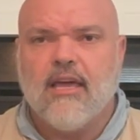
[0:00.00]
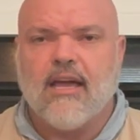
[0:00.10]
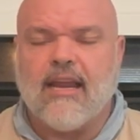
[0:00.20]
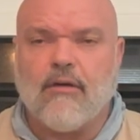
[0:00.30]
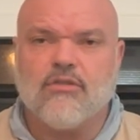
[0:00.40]

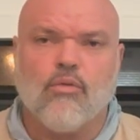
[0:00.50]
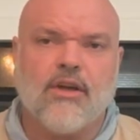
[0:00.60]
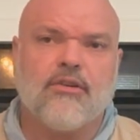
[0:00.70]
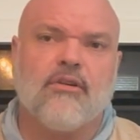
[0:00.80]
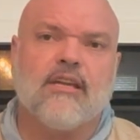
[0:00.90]
And I was
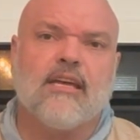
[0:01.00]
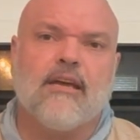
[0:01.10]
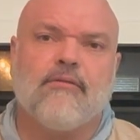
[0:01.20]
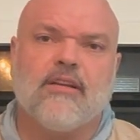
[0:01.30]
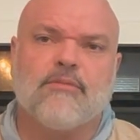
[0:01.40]
wondering
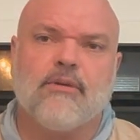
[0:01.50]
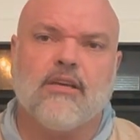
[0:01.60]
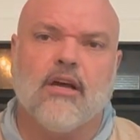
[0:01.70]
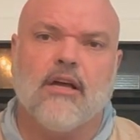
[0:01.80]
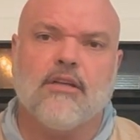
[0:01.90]
if it's
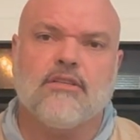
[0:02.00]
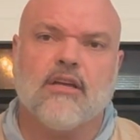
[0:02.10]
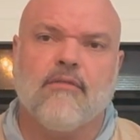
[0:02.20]
because